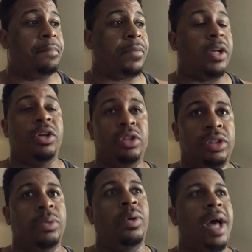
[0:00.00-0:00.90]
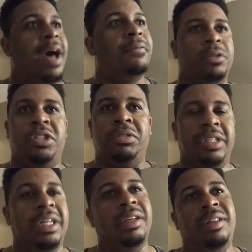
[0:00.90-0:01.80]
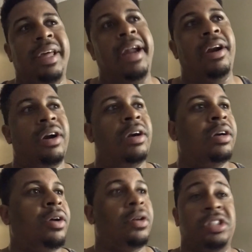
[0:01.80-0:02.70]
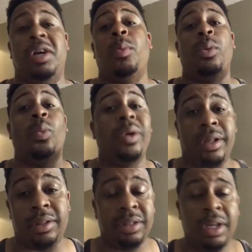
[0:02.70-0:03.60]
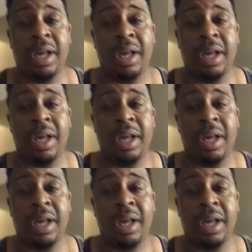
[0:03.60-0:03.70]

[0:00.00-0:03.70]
they usually will have what you need there, or someone will.